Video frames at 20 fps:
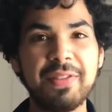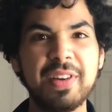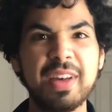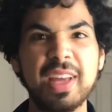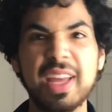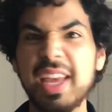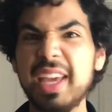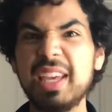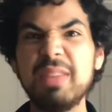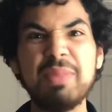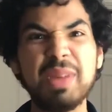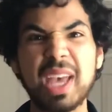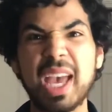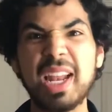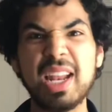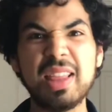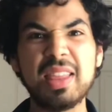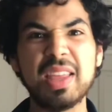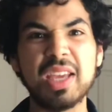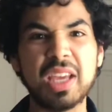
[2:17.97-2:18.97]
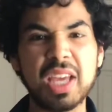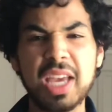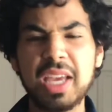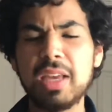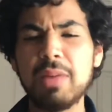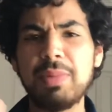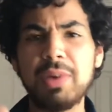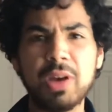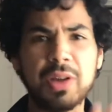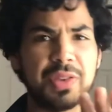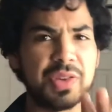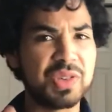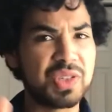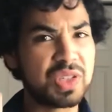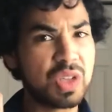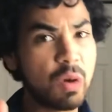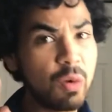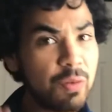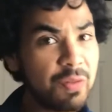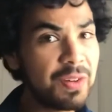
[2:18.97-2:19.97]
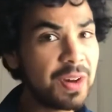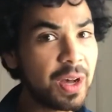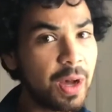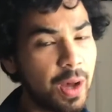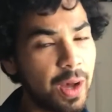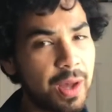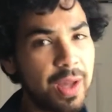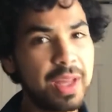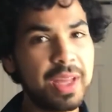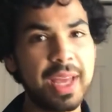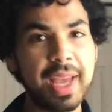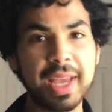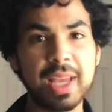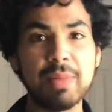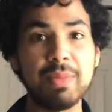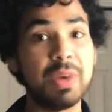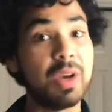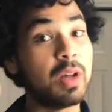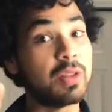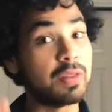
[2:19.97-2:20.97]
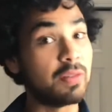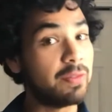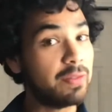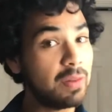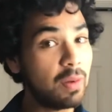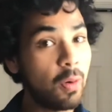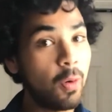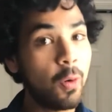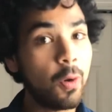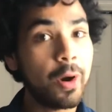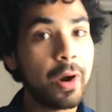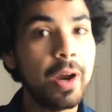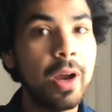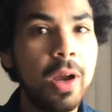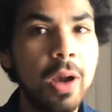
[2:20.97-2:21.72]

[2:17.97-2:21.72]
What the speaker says: It can be anything. It can be on the sofa, it can be on the floor,